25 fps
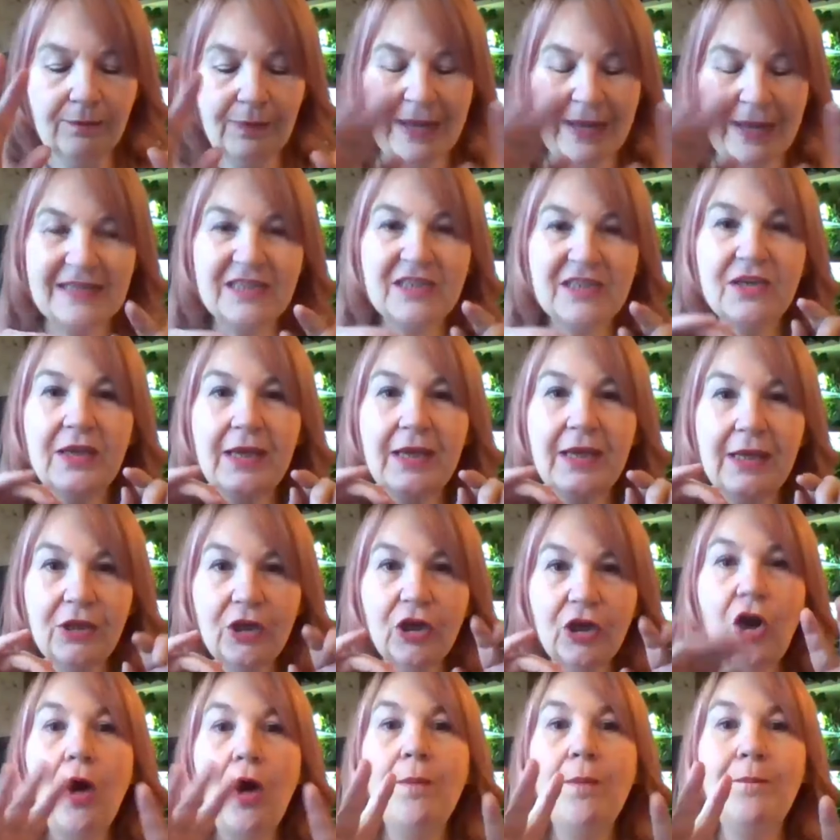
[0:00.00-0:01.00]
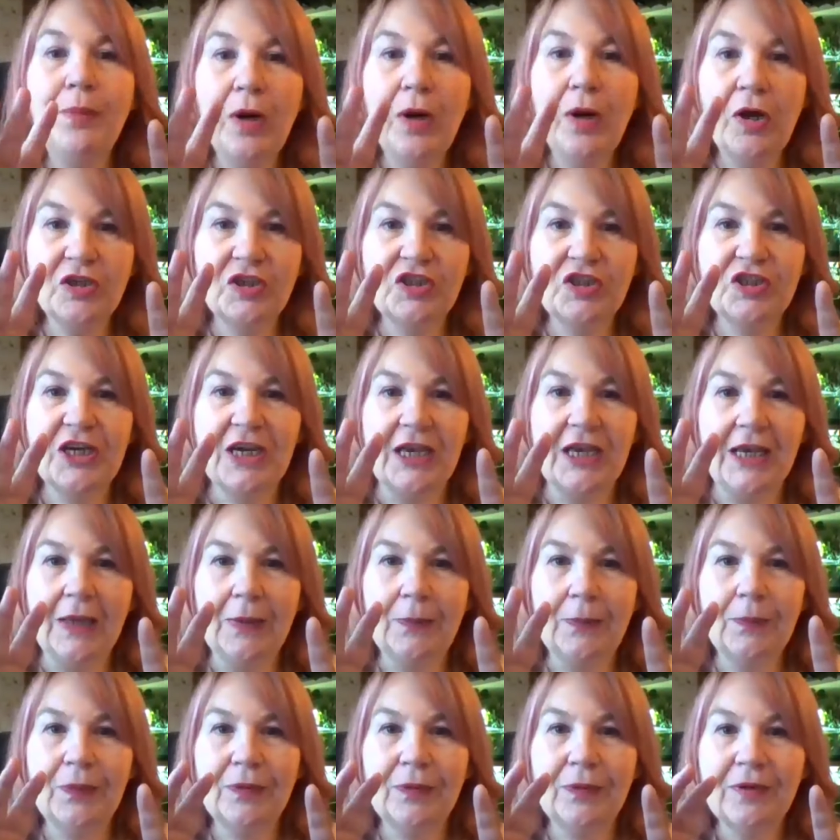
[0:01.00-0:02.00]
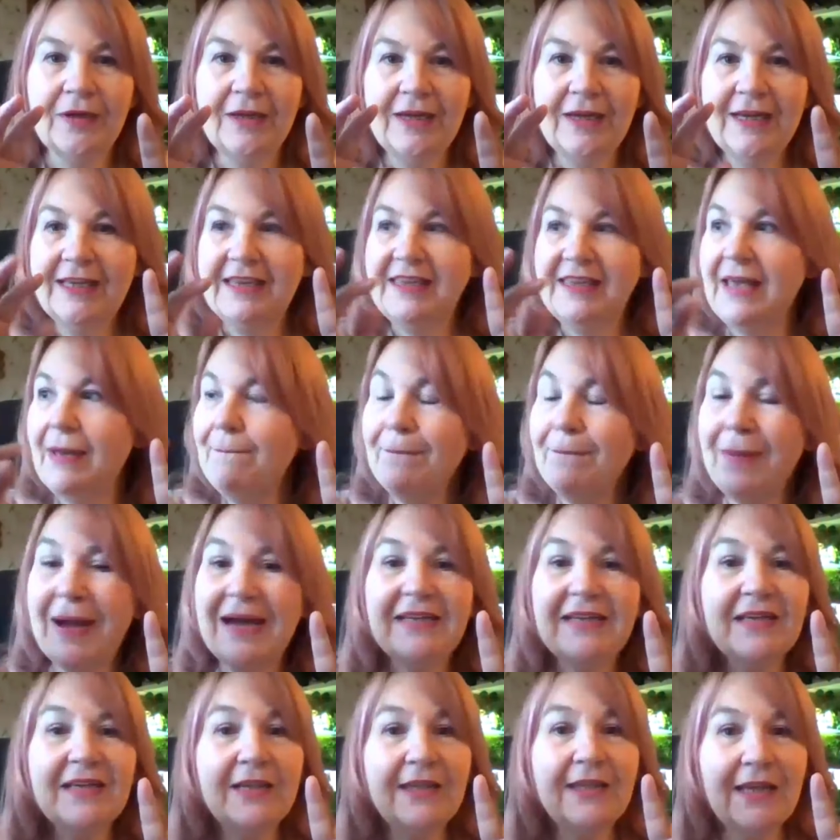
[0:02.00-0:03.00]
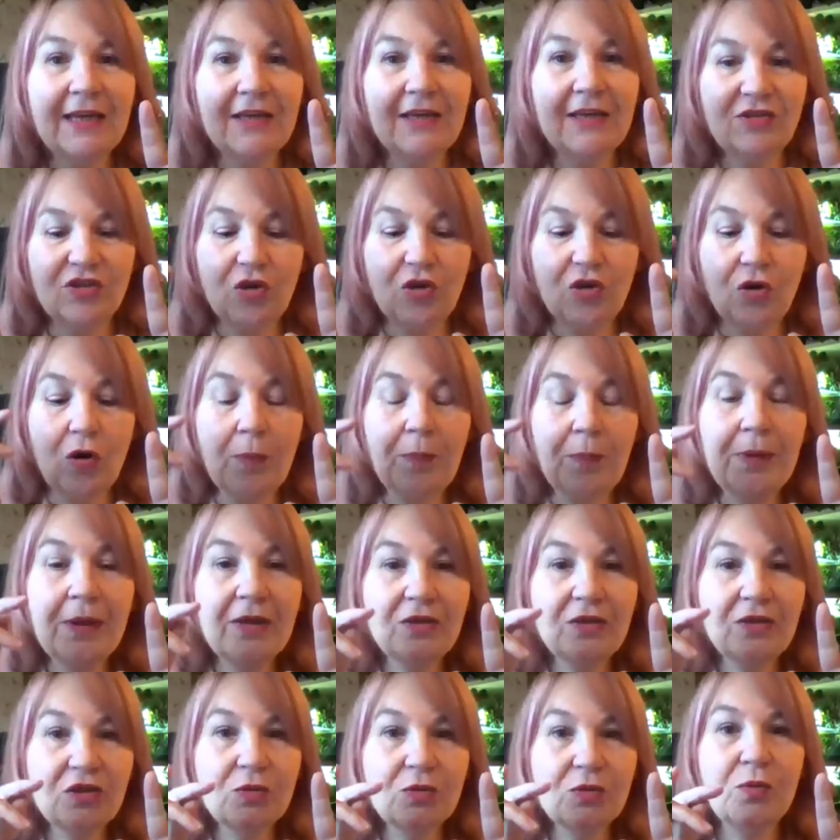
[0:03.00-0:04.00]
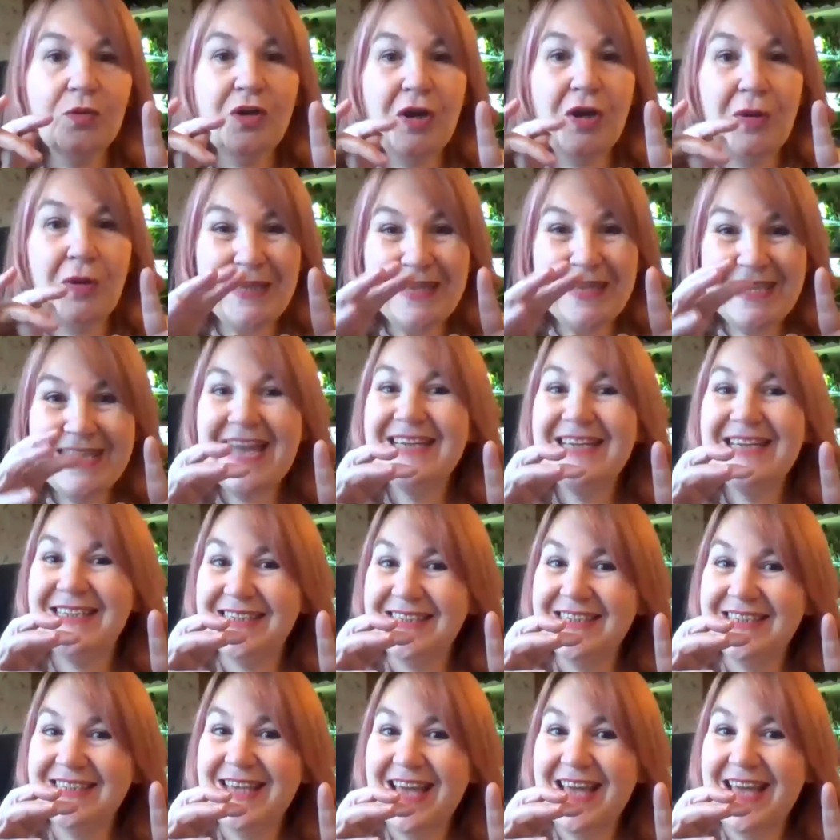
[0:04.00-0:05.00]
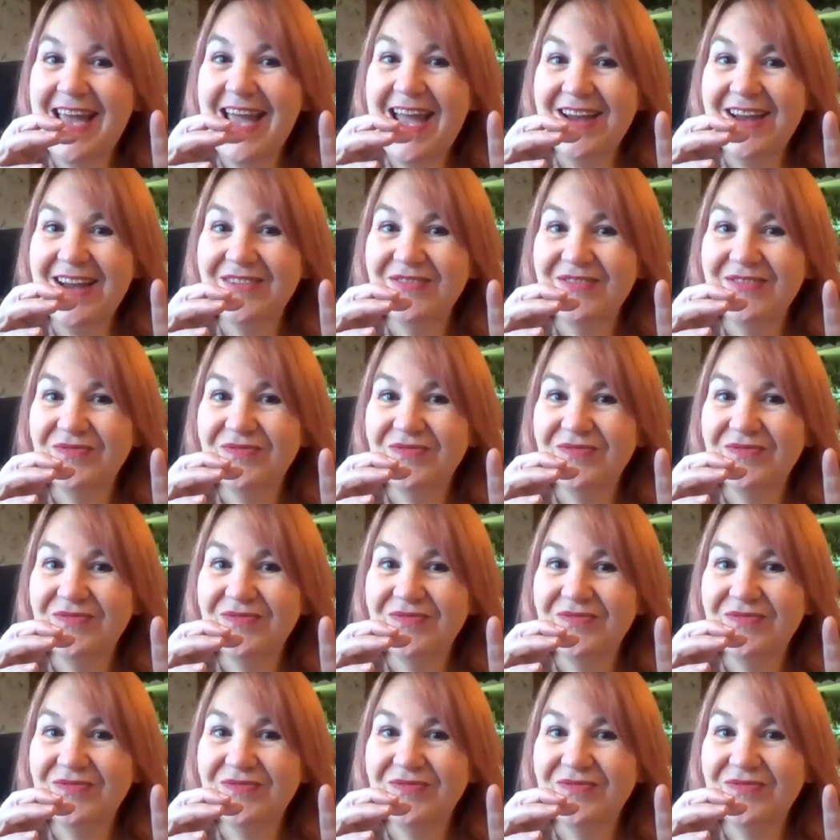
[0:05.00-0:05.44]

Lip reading: basil in the compost heap, then scorpions will come and nest there.